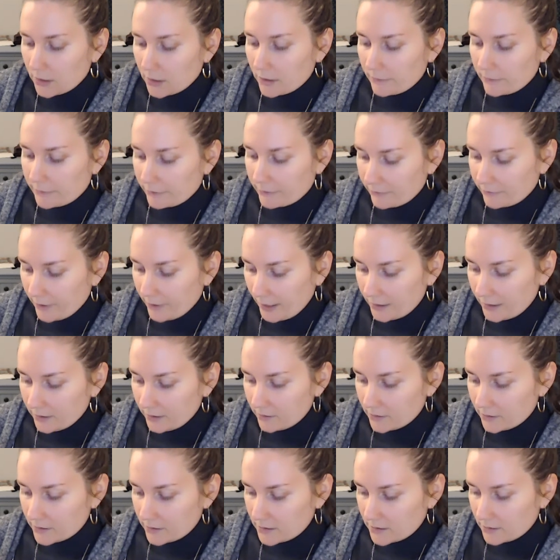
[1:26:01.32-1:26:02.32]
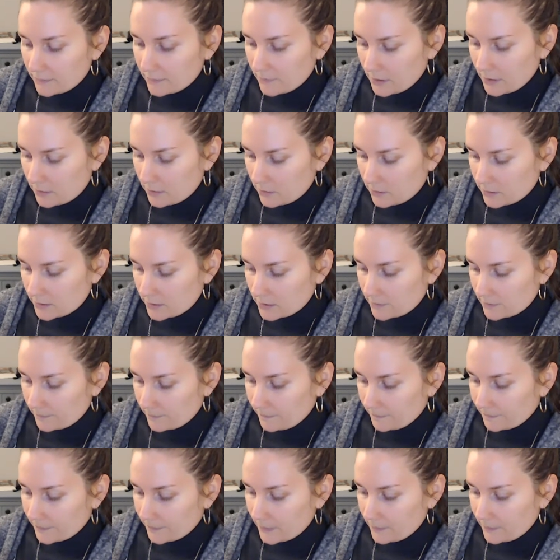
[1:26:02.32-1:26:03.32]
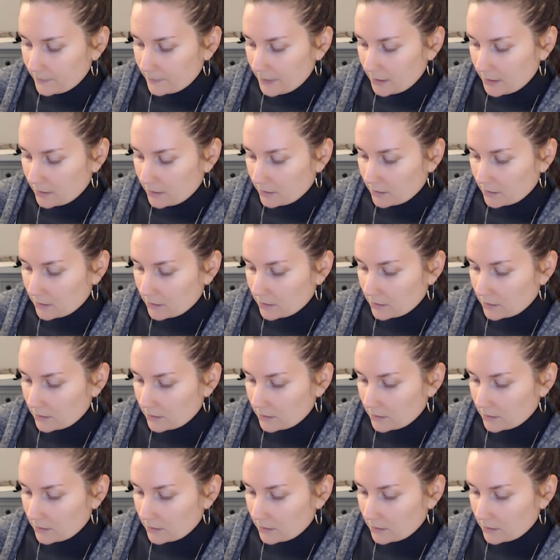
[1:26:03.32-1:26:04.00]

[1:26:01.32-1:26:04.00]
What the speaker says: provided the submittals bear,